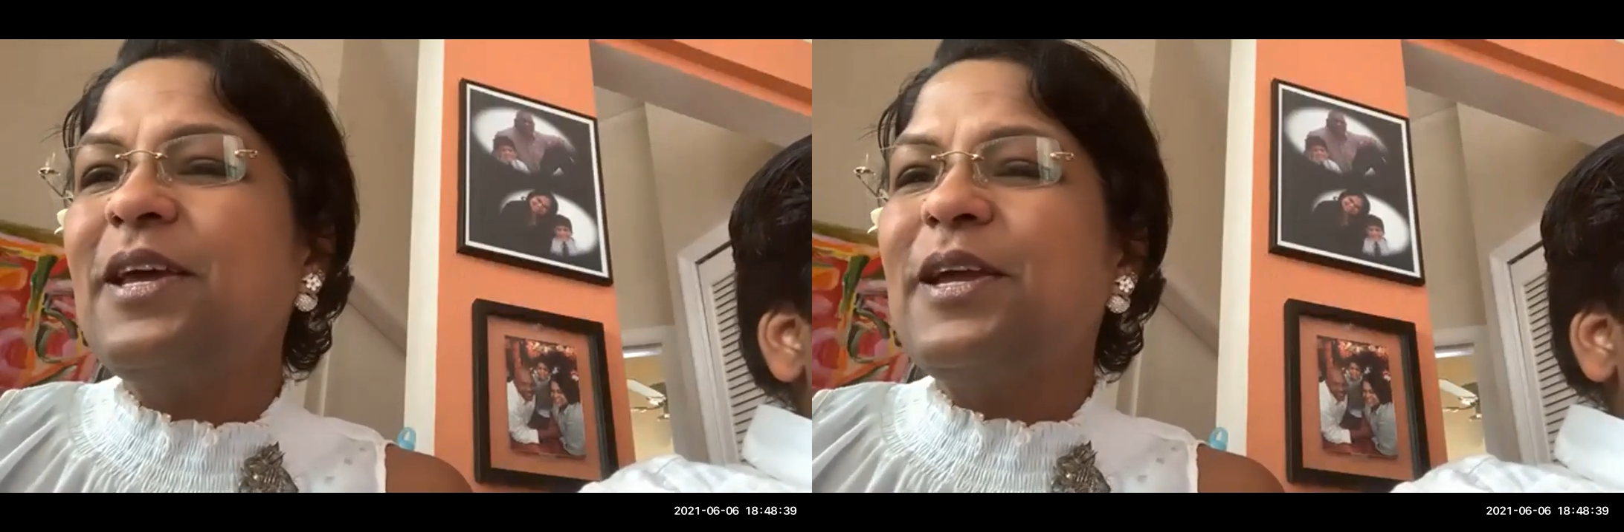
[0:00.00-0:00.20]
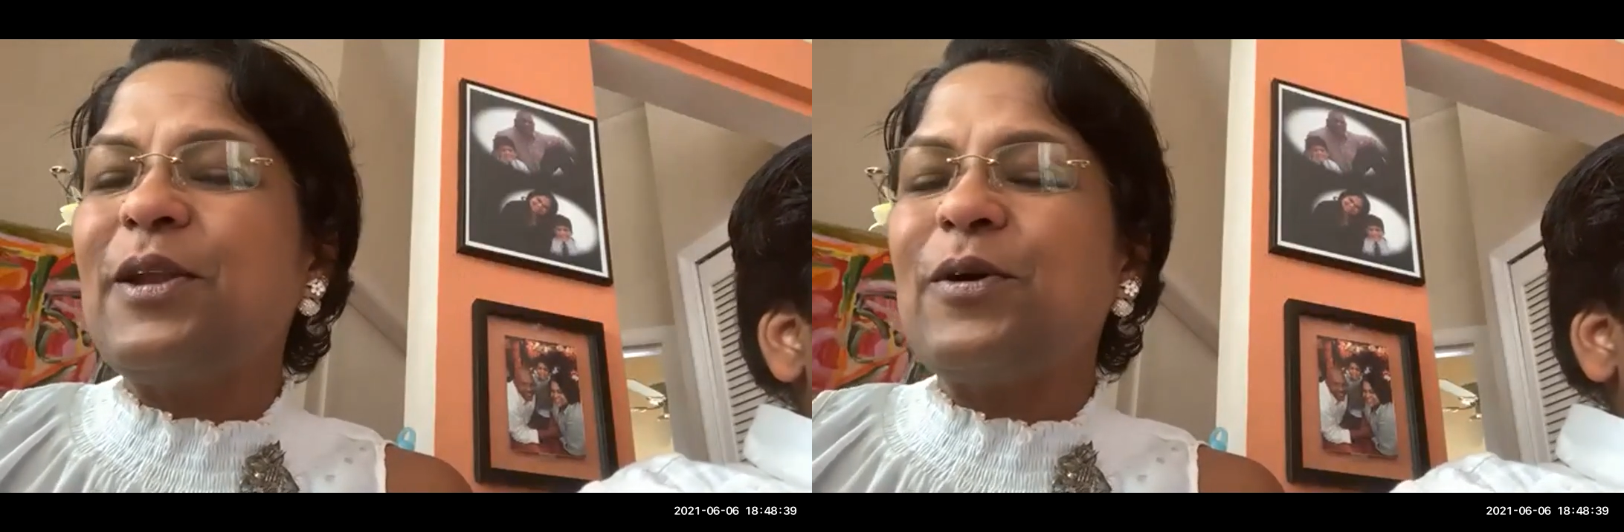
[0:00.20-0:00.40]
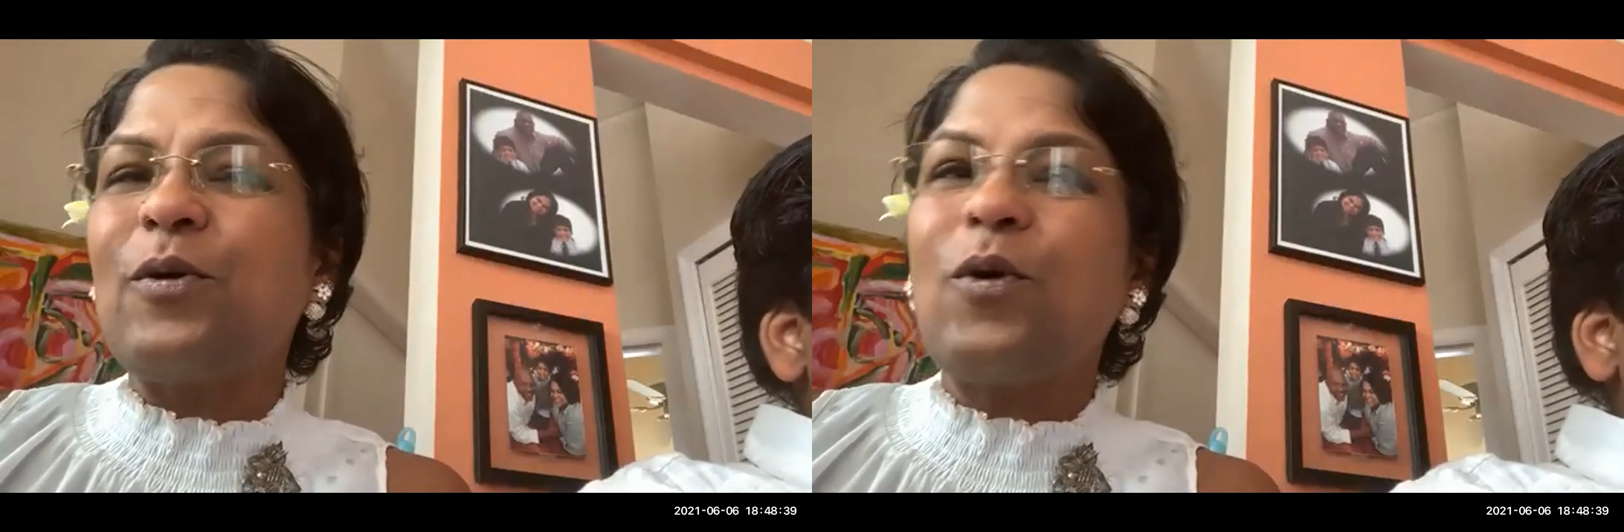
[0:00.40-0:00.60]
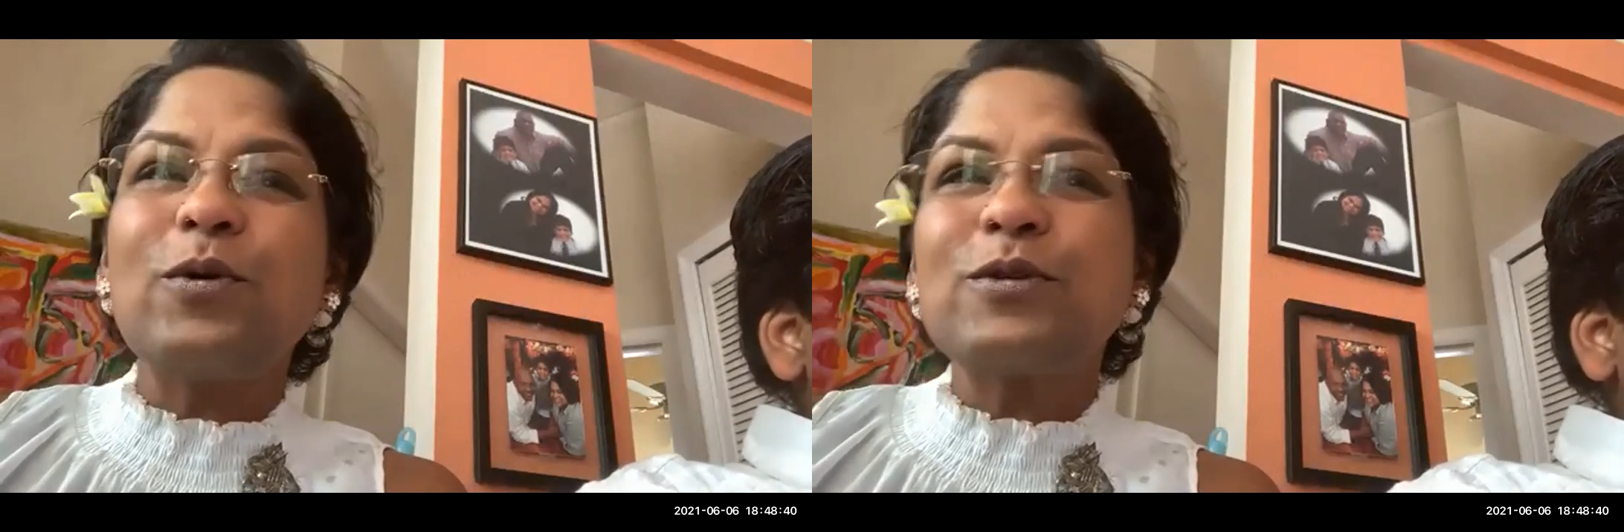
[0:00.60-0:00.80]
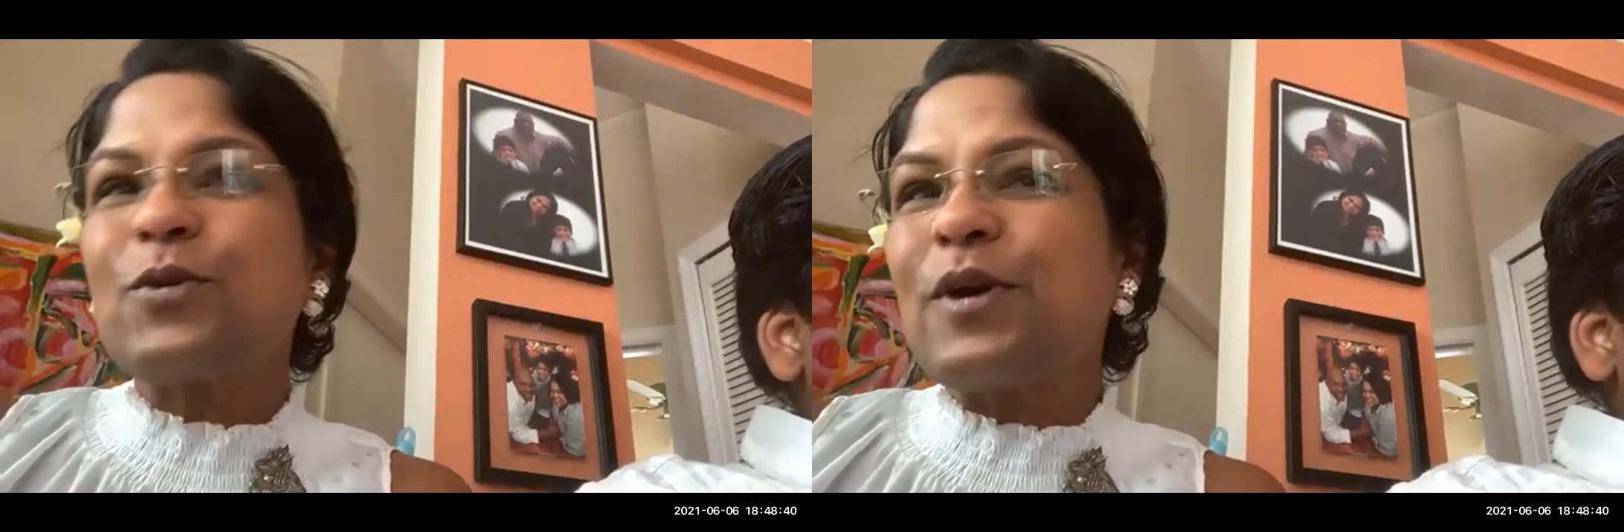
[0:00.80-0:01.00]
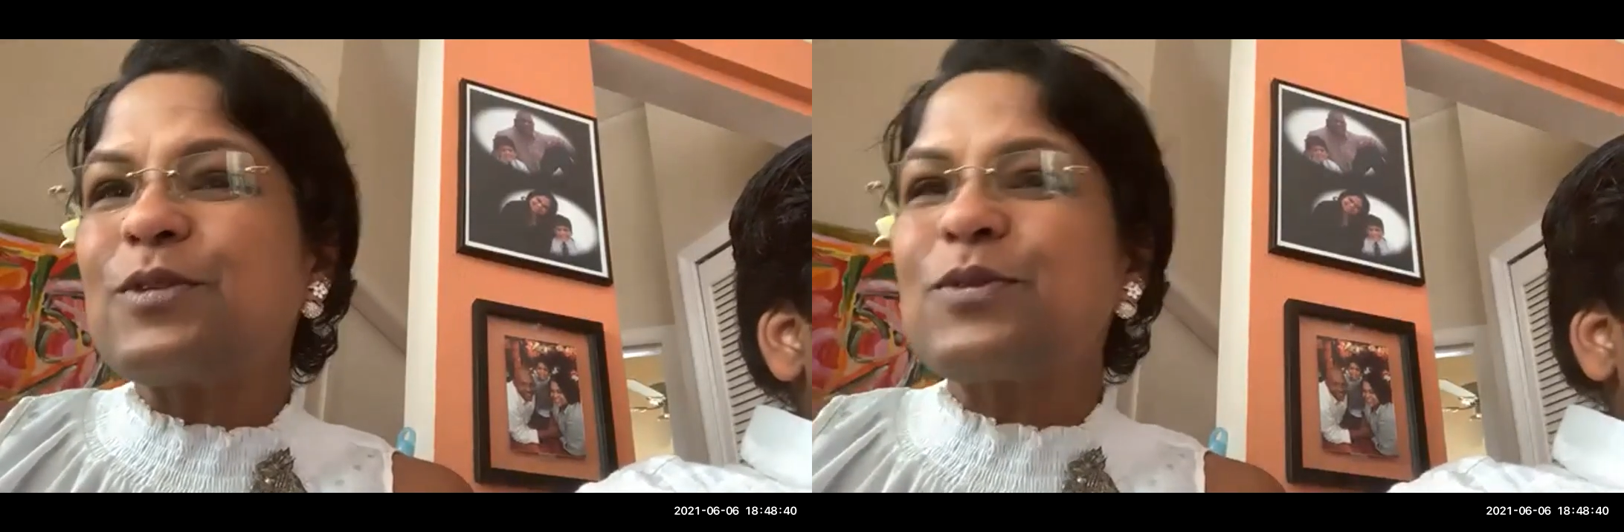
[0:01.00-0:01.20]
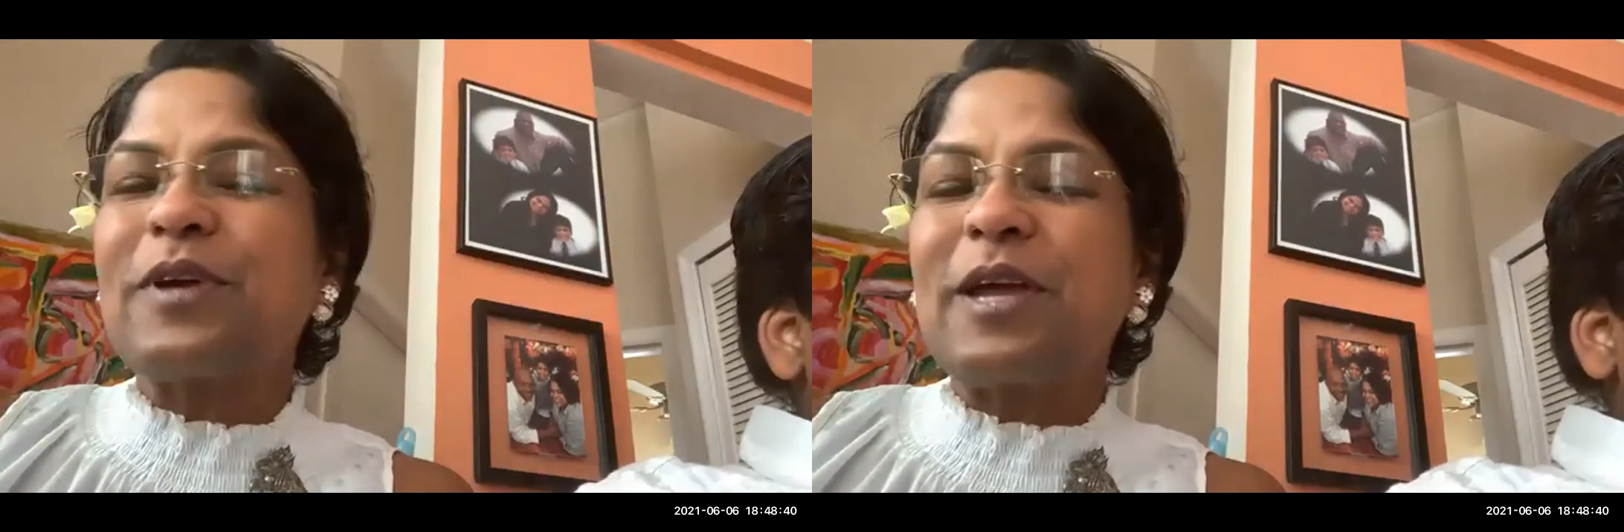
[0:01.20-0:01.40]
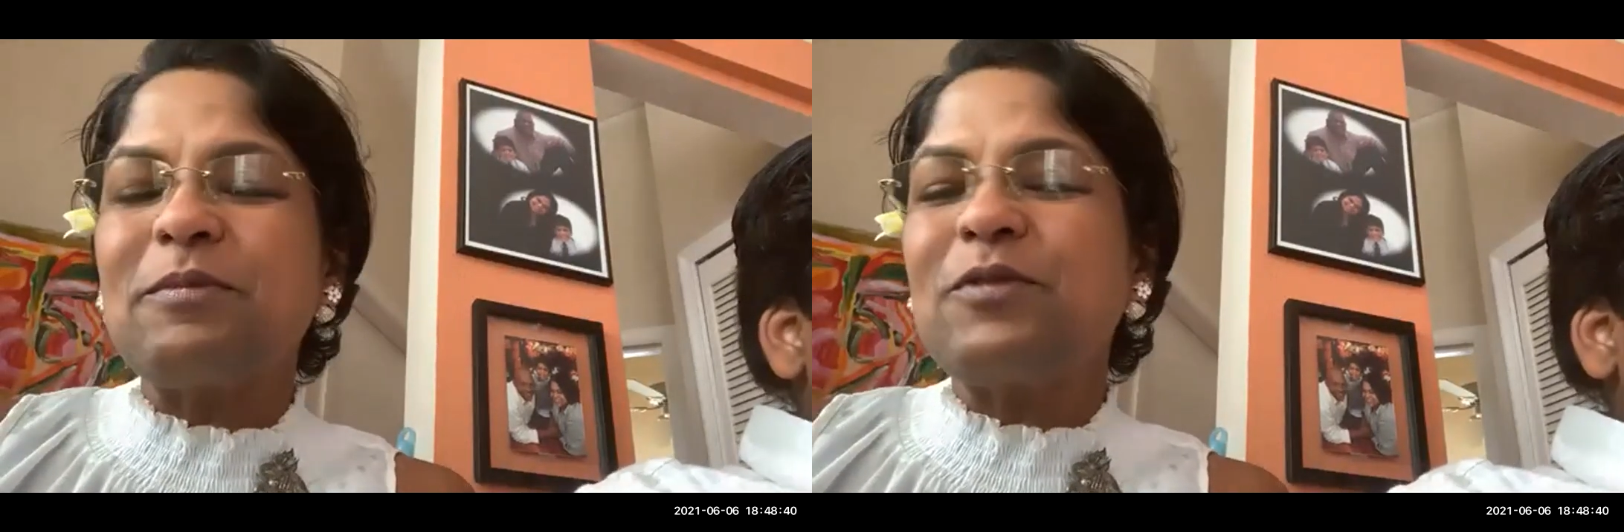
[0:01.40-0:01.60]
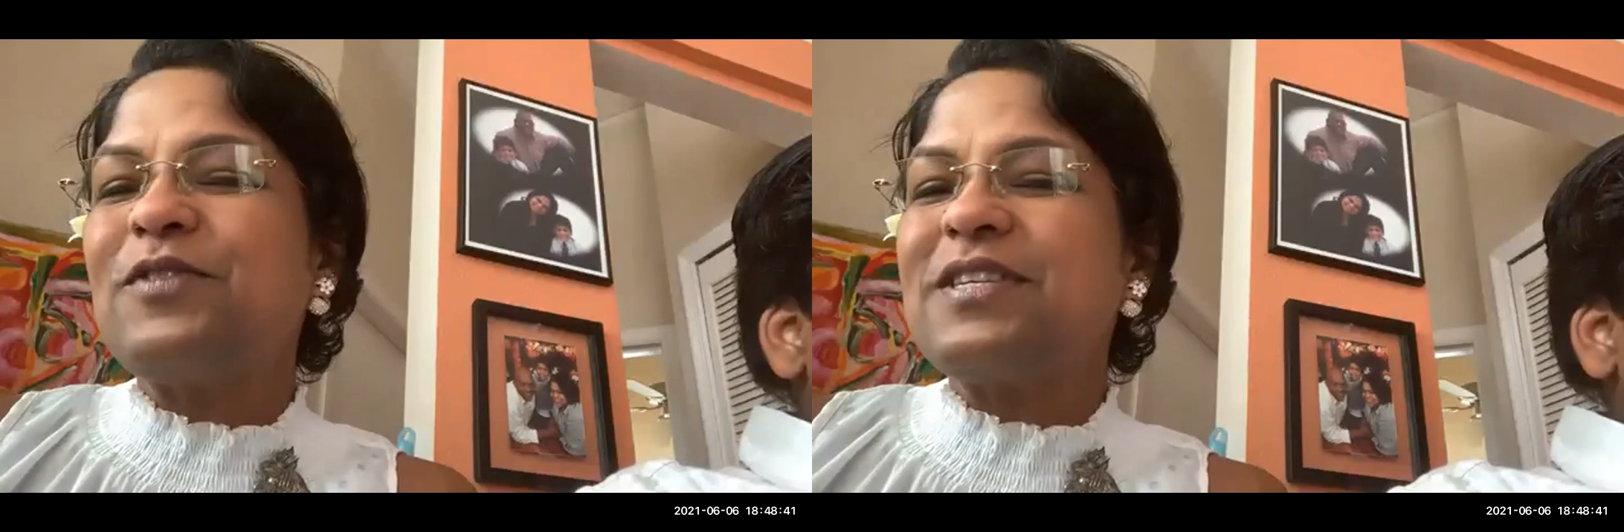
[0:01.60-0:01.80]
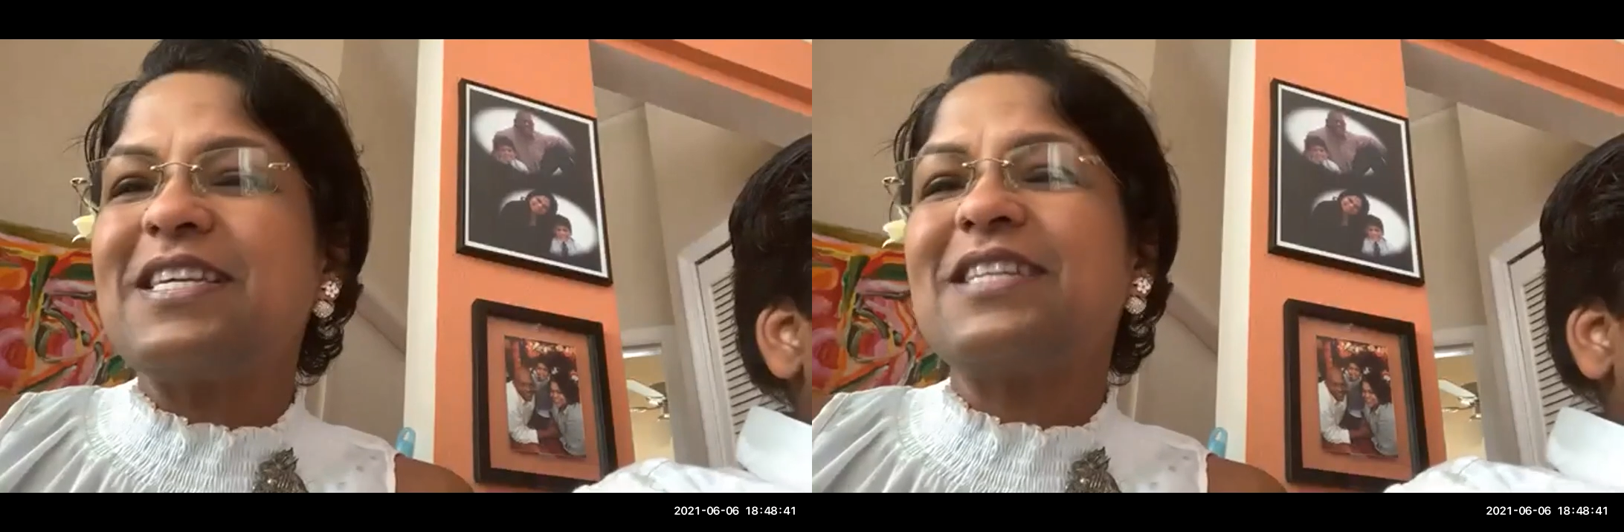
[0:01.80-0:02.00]
you know, oh, so-and-so came to
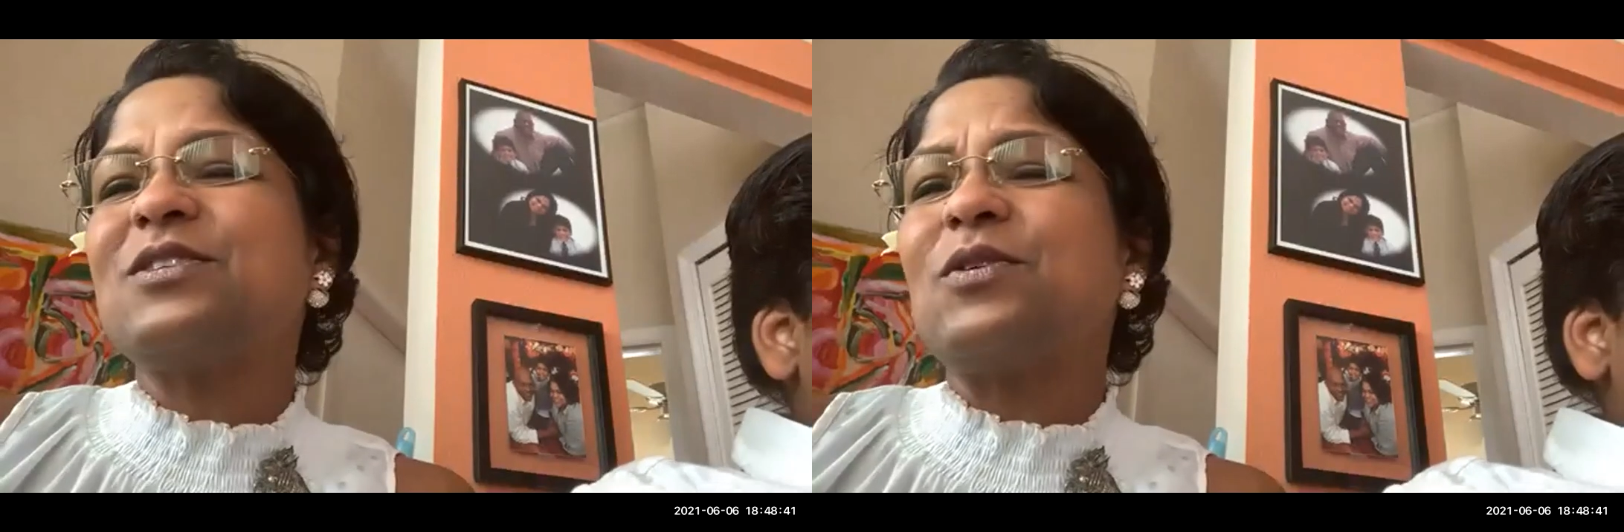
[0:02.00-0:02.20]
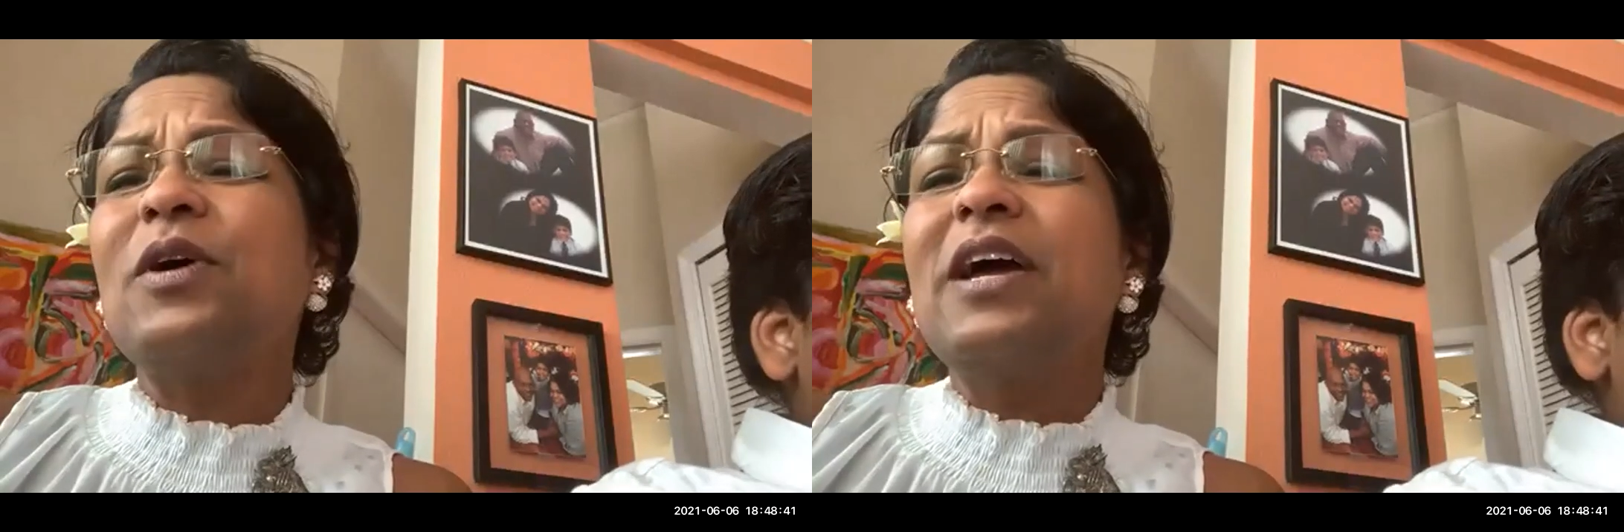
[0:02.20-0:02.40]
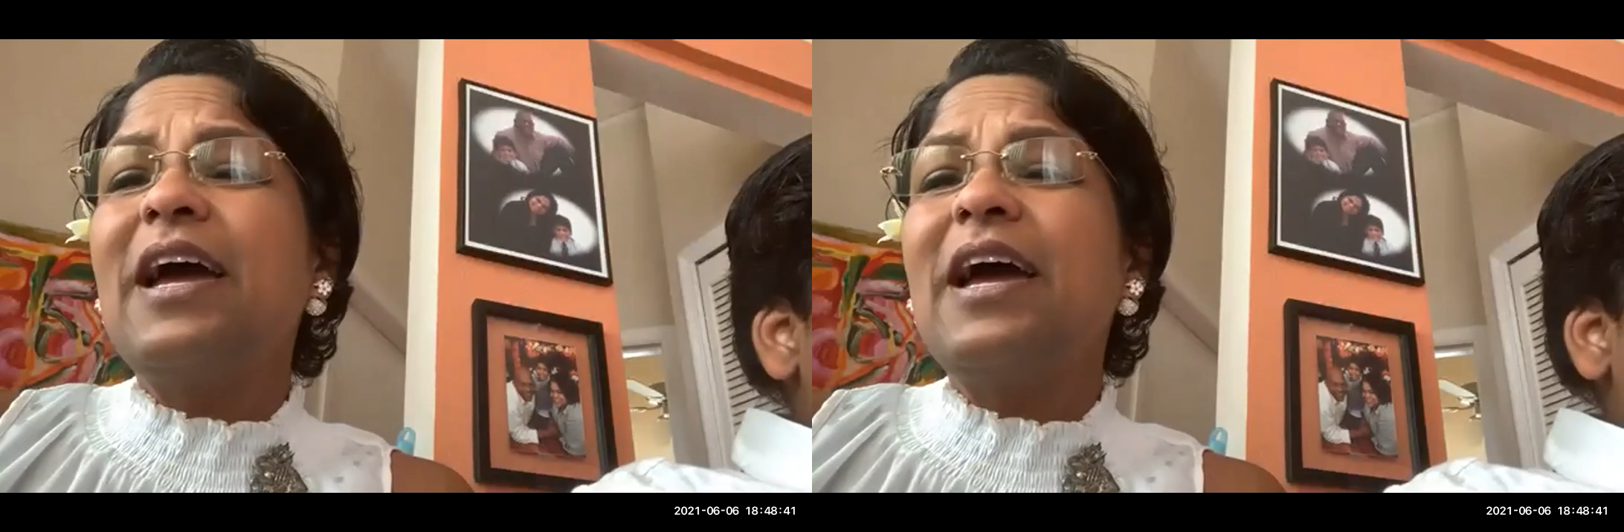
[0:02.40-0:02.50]
visit. So